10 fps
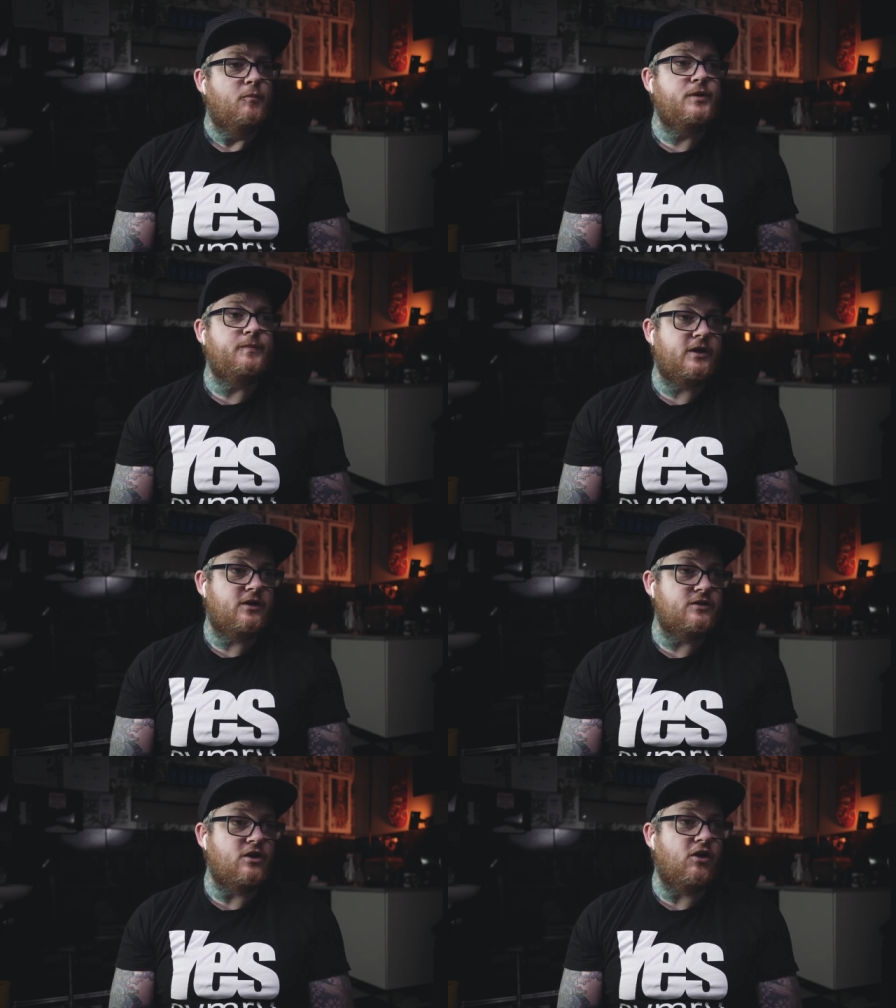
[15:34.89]
be
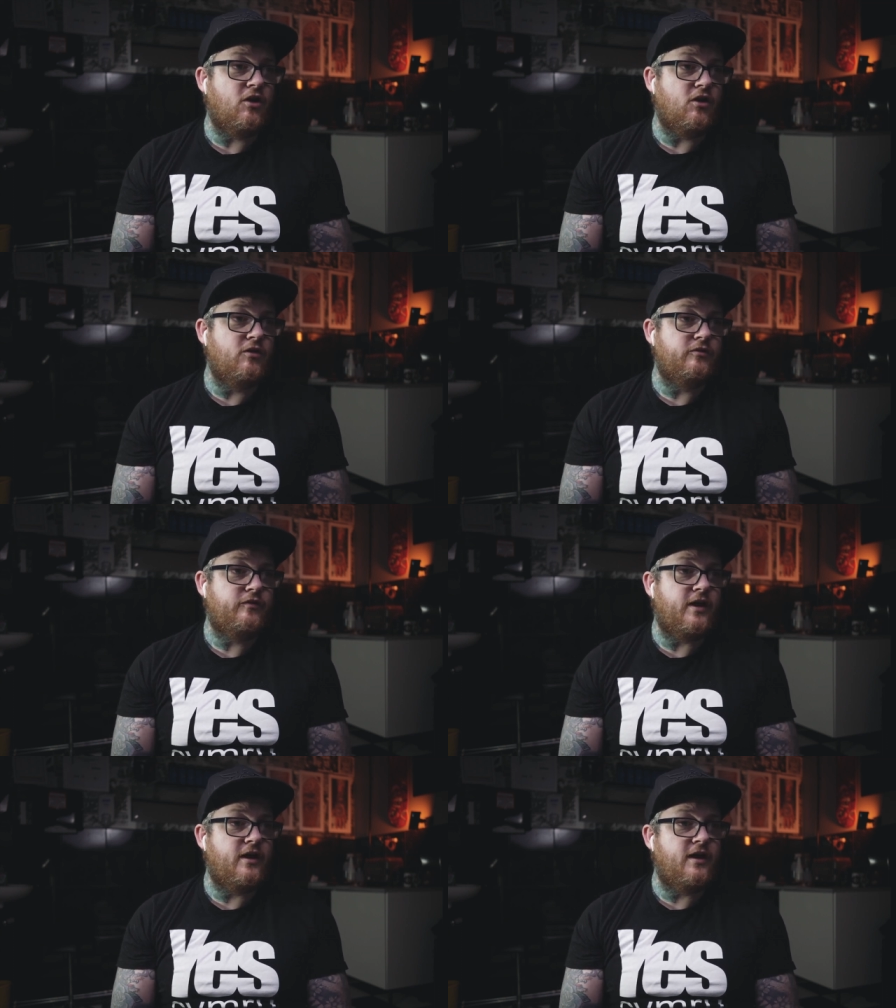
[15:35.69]
because a lot
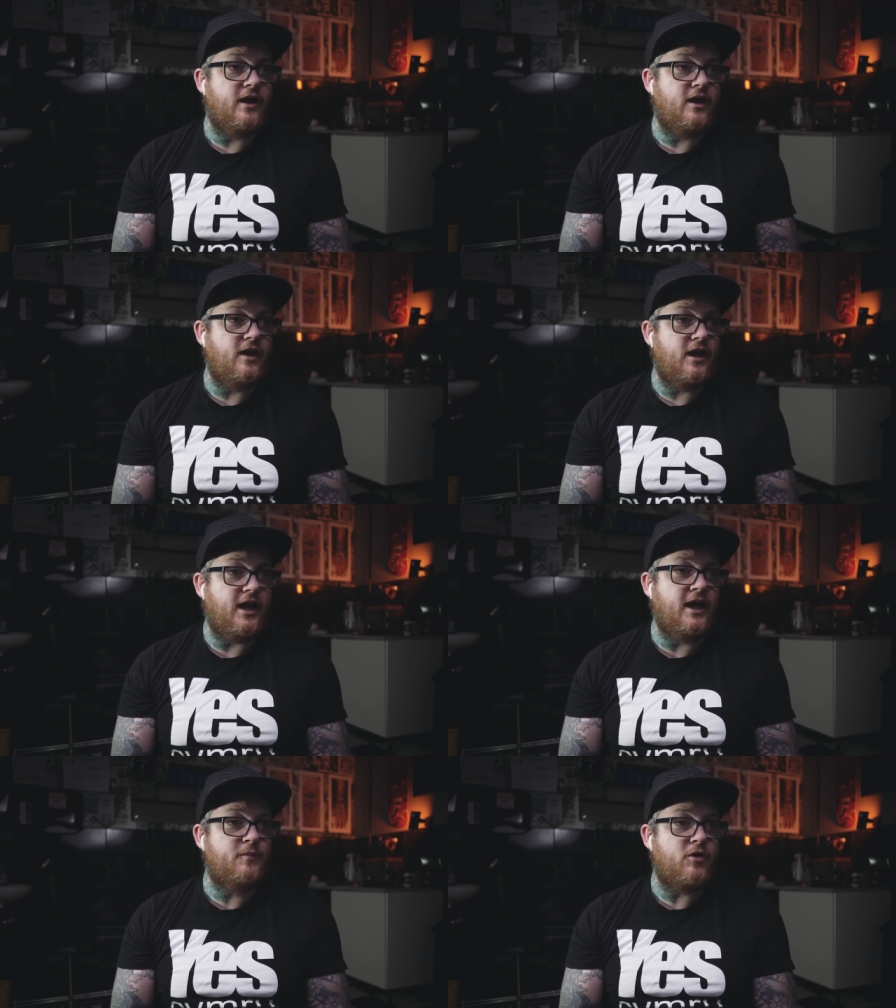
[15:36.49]
of
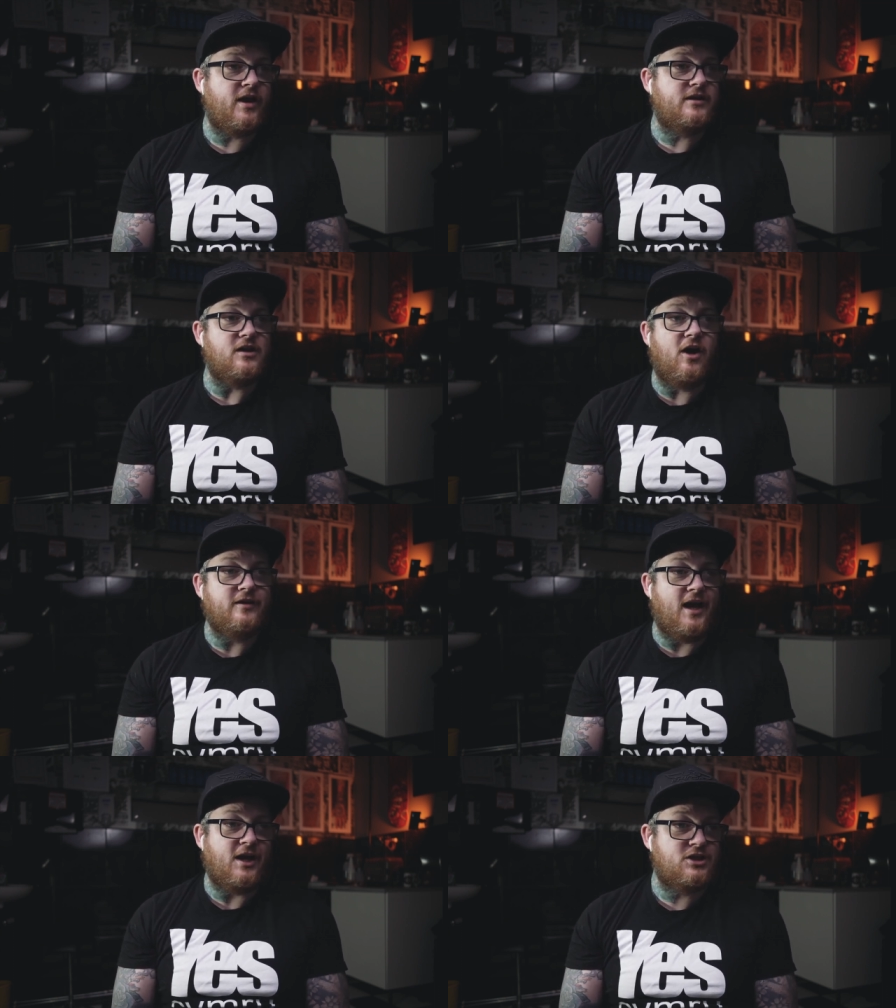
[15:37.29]
ink brands
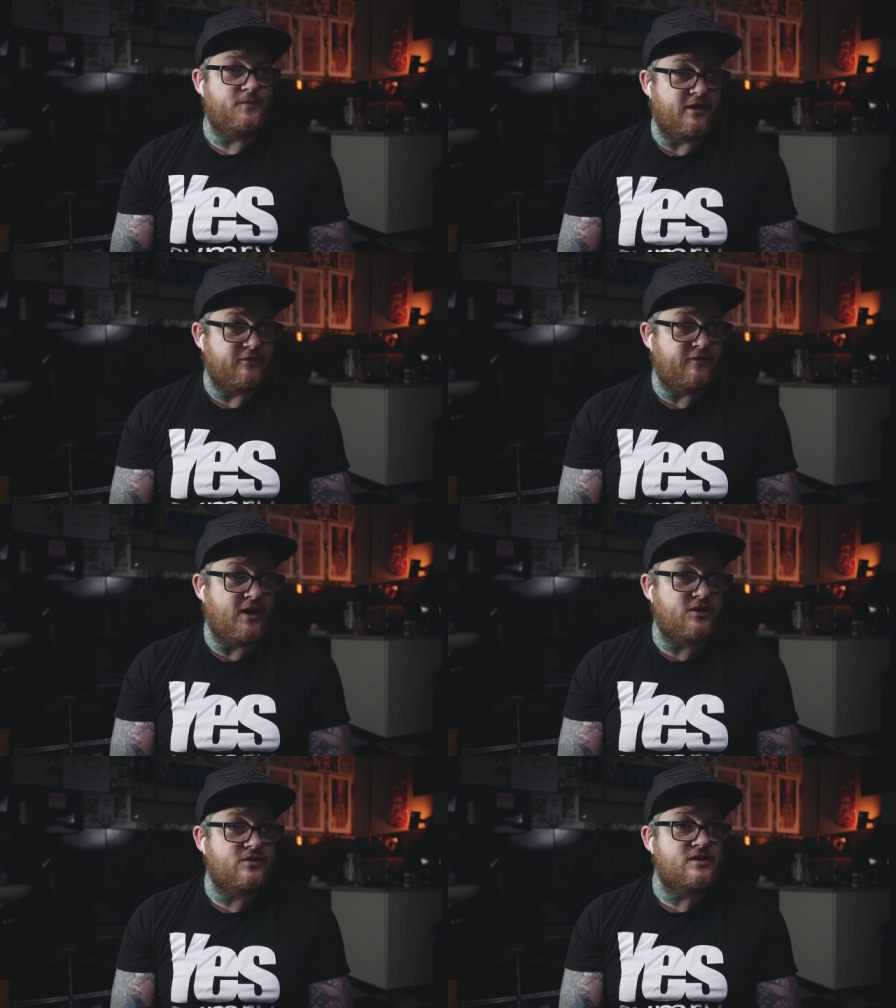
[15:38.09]
aren't actually
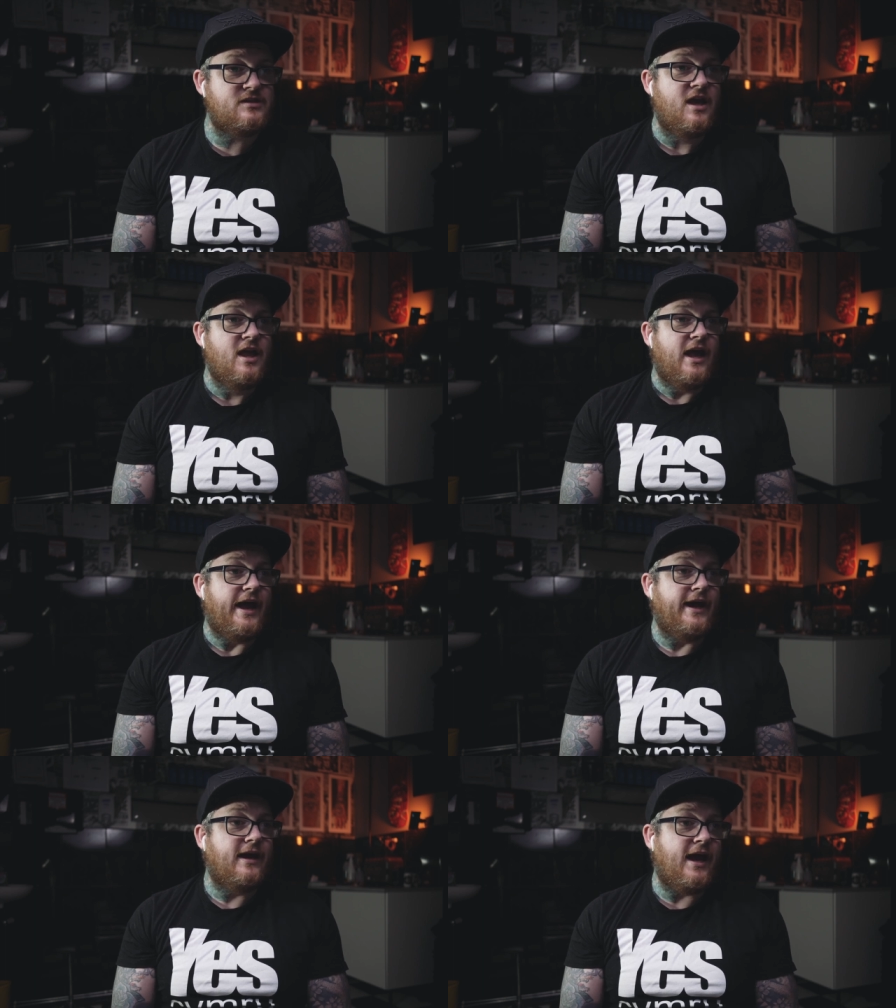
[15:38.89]
manufacturers
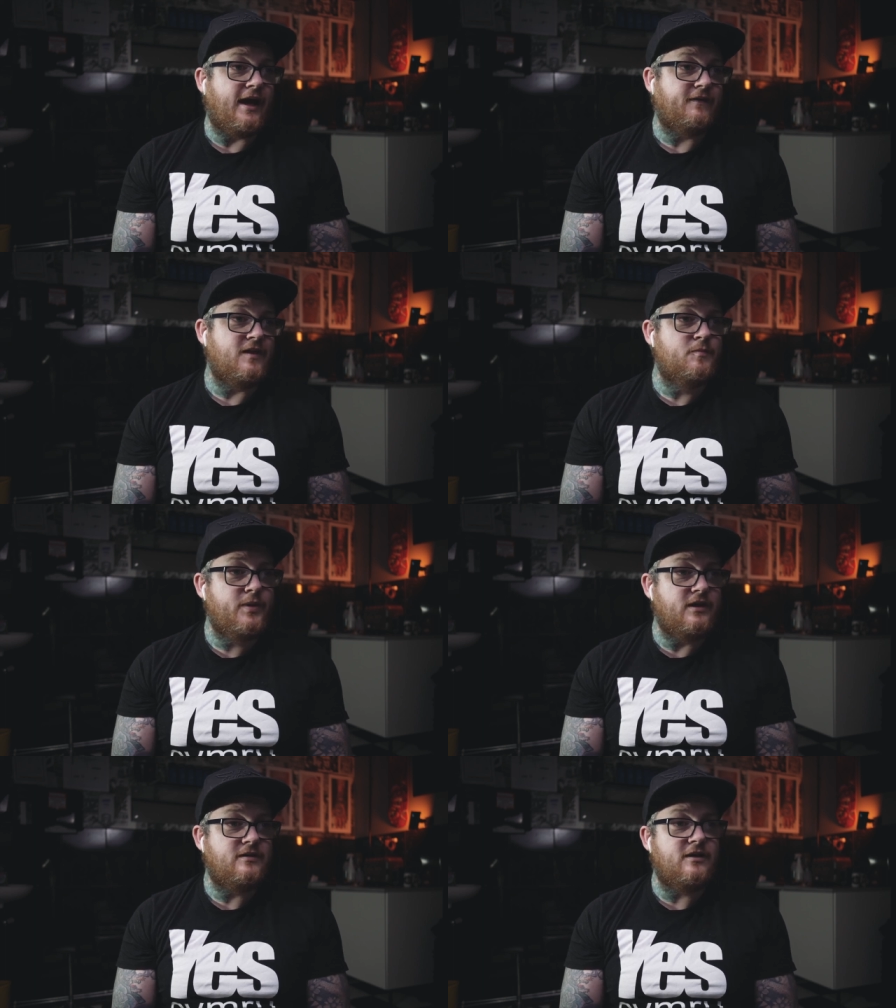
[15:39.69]
and lack the
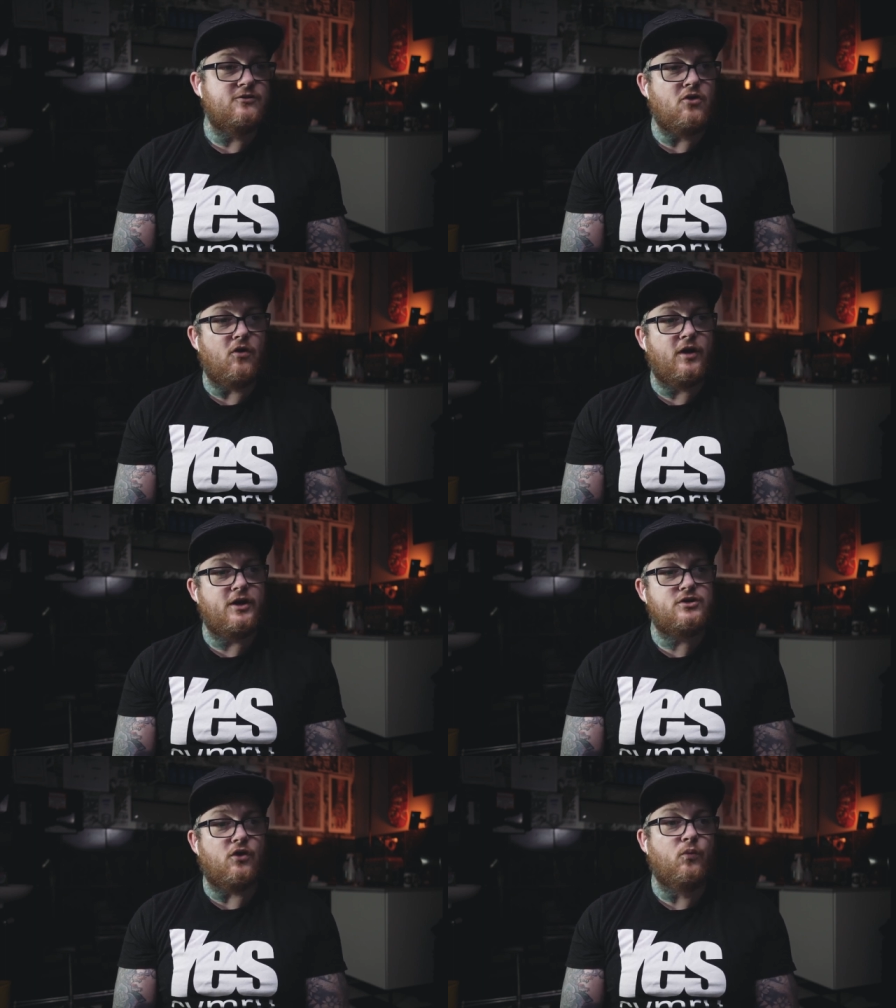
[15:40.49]
ability and
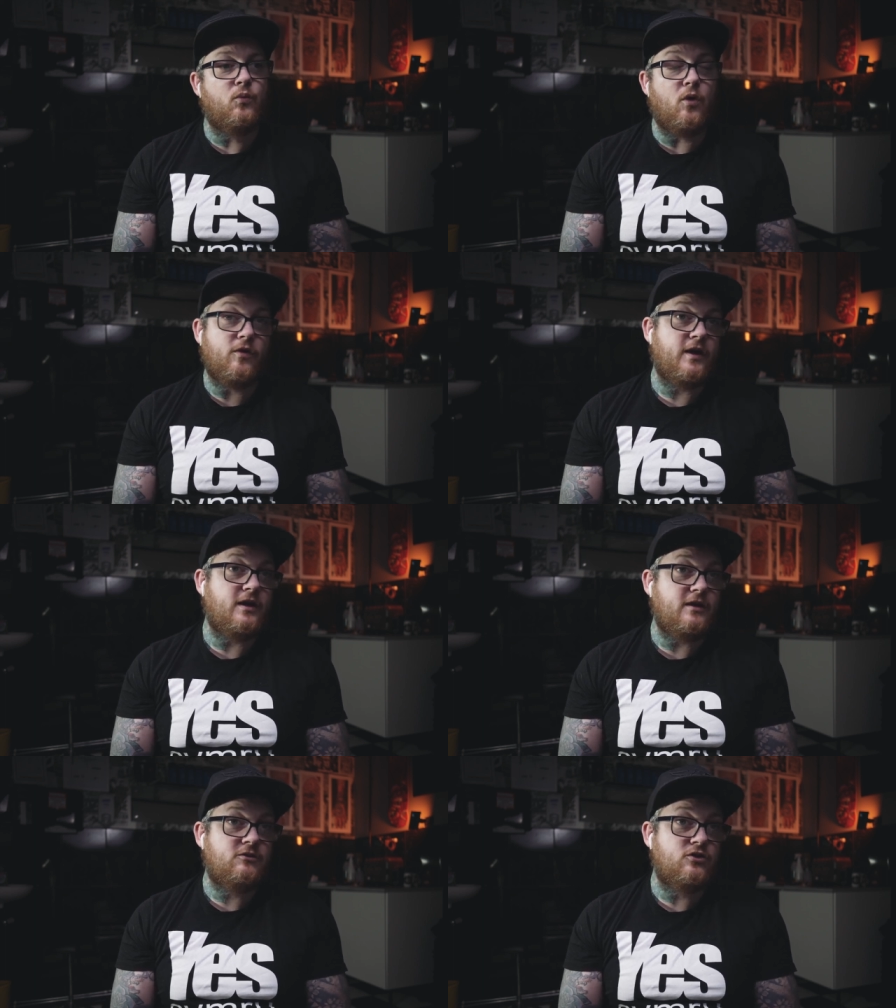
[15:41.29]
knowledge on what they
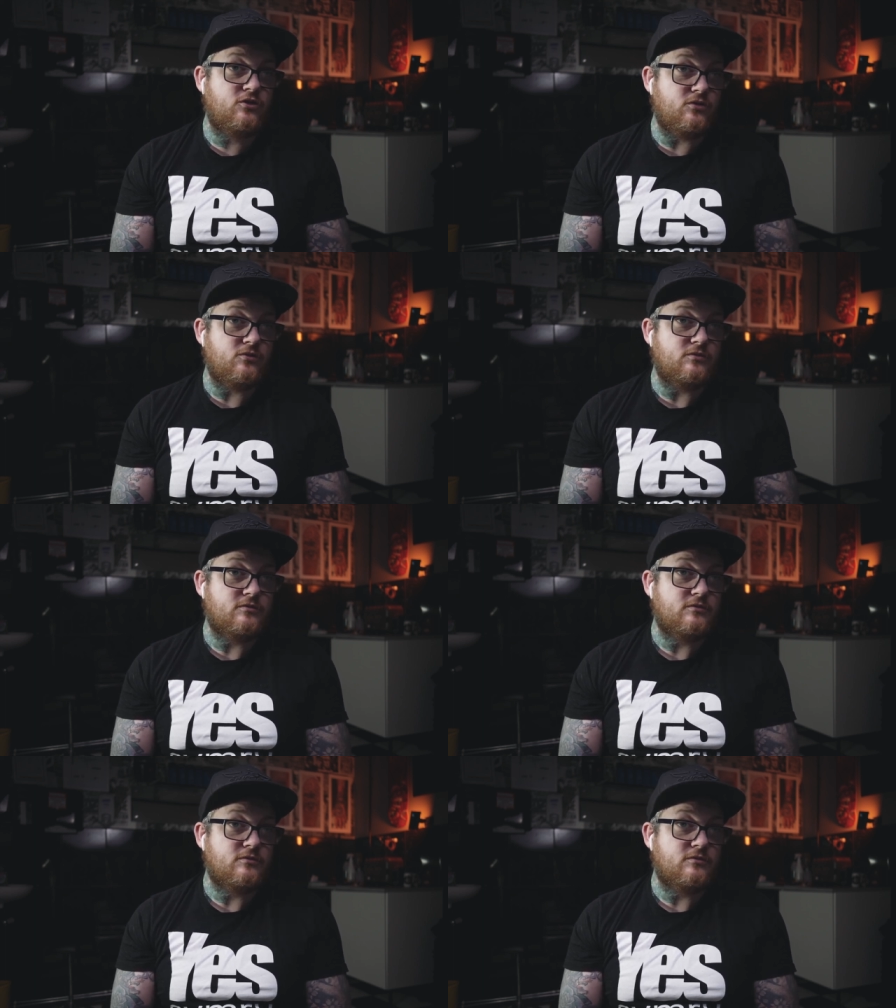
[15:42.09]
need to do?